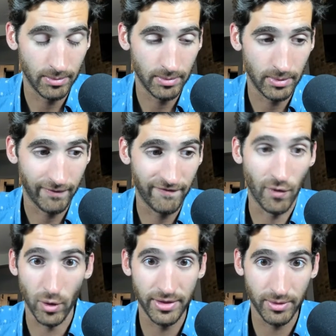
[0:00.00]

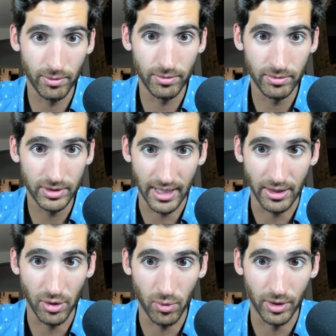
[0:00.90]
fourth
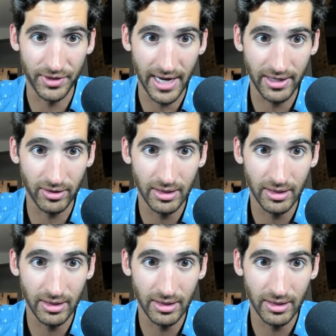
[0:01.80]
Cyclo World title.